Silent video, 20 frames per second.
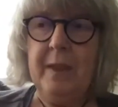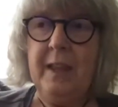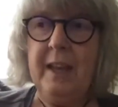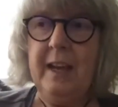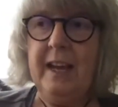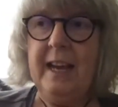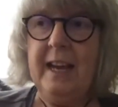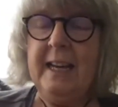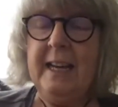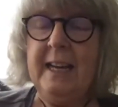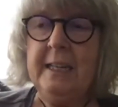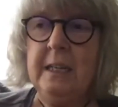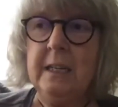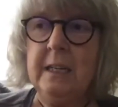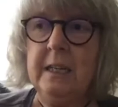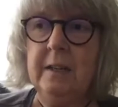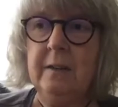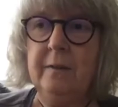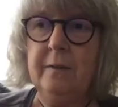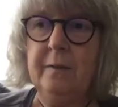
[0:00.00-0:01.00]
And
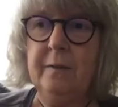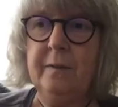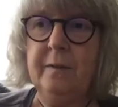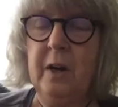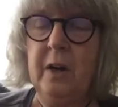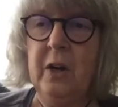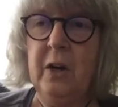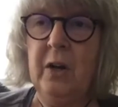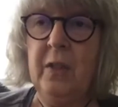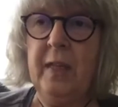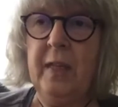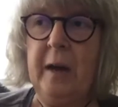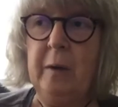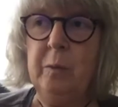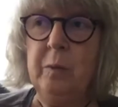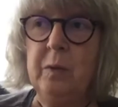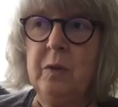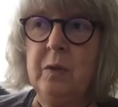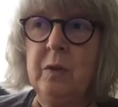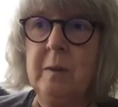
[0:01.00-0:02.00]
for her, that
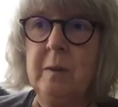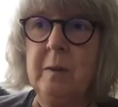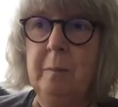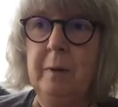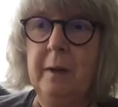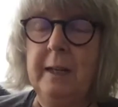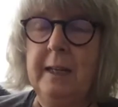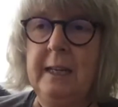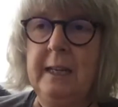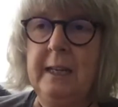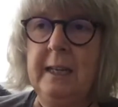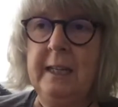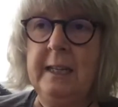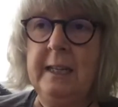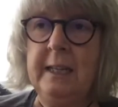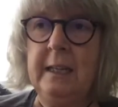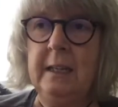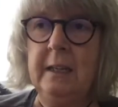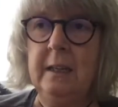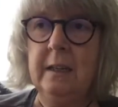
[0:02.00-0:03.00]
was
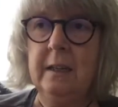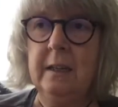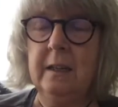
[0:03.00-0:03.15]
completely